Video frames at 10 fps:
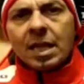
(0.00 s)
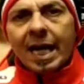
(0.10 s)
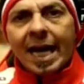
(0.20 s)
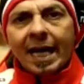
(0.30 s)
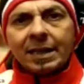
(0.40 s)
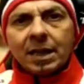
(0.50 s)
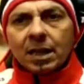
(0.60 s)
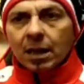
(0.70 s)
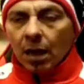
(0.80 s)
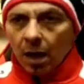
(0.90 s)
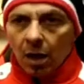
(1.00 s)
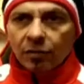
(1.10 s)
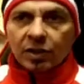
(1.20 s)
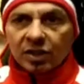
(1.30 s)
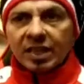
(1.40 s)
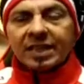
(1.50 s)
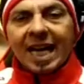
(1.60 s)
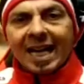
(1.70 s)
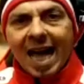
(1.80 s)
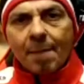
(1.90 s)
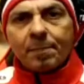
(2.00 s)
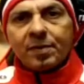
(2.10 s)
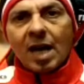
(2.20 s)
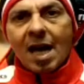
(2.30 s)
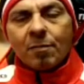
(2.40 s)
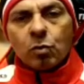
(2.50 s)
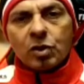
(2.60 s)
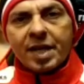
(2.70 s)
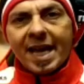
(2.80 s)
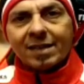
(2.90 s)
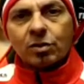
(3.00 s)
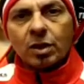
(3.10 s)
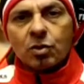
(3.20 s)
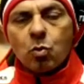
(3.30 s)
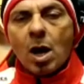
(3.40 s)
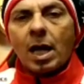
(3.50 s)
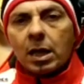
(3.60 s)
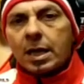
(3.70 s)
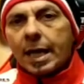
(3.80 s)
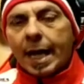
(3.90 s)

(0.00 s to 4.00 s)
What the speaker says: and obviously the lap time was canceled as well,